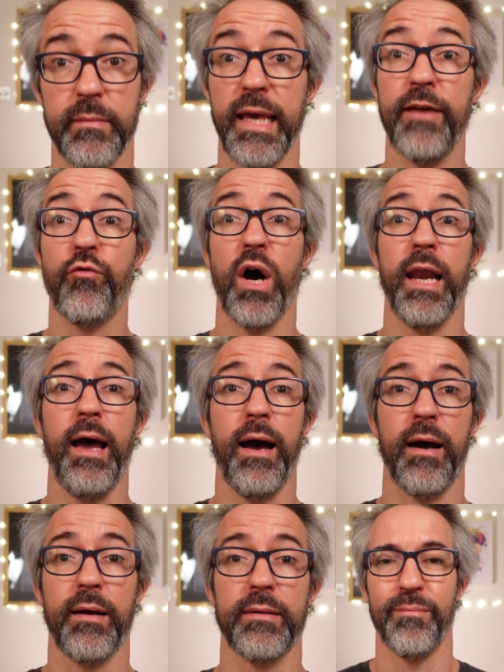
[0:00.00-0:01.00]
Et voila!
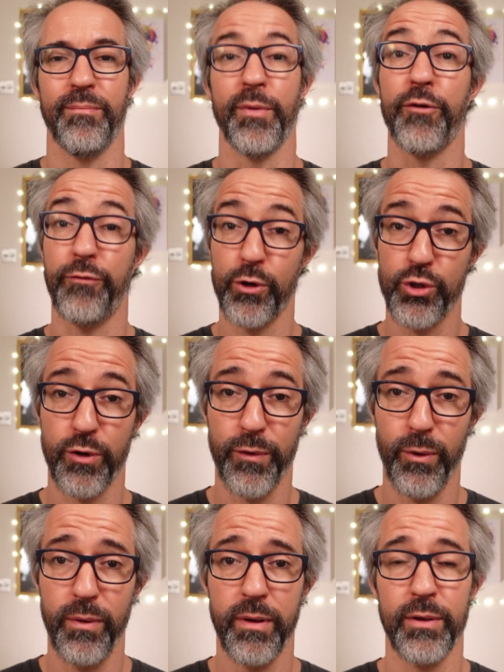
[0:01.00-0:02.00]
But first of
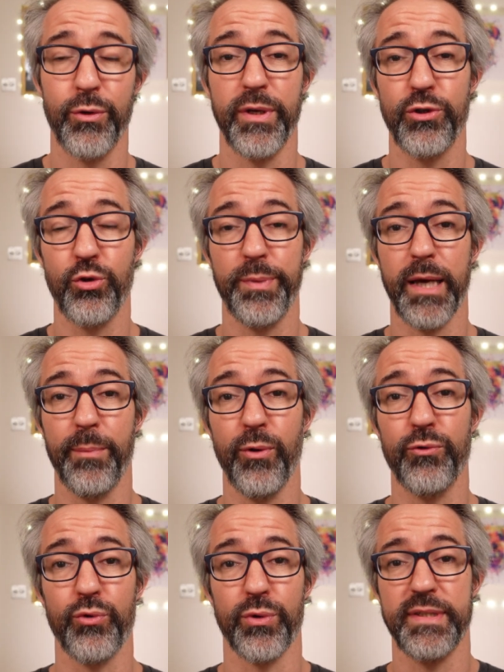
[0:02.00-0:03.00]
all, you need to be able
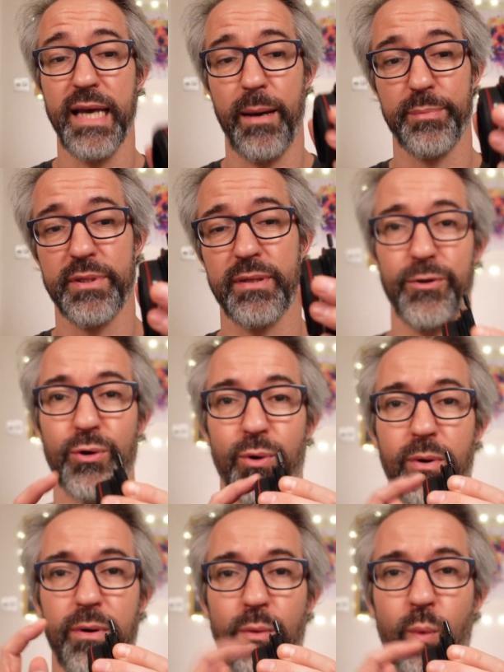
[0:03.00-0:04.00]
to adapt
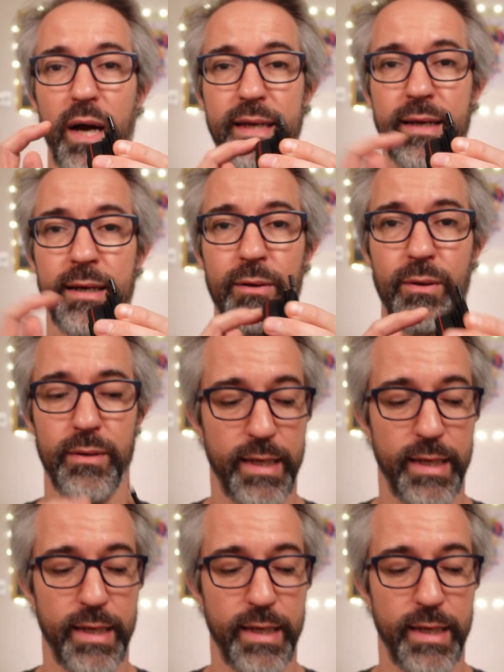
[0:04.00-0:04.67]
your wide-angle